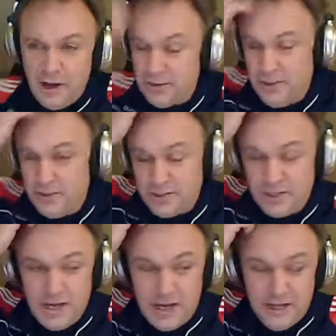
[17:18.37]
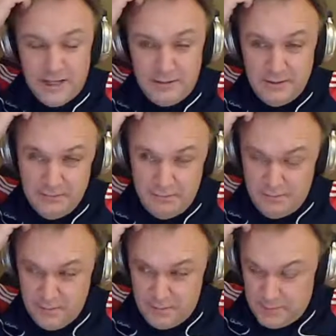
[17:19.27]
Houston got in,
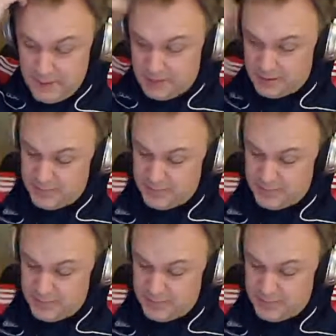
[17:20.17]
to be honest.